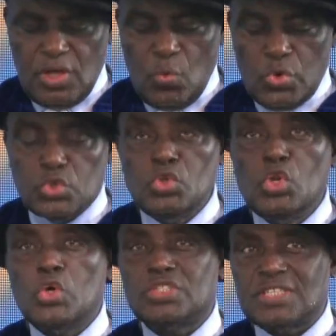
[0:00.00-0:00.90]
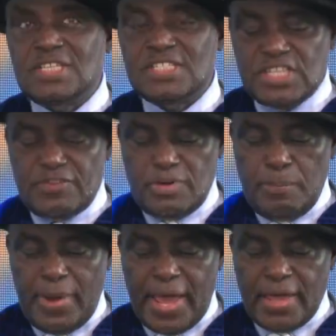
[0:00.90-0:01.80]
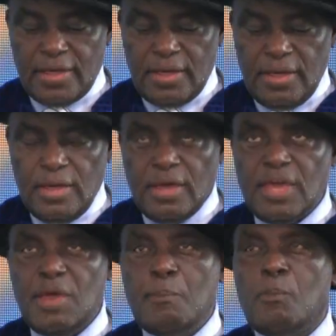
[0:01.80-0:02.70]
we should note is driven by a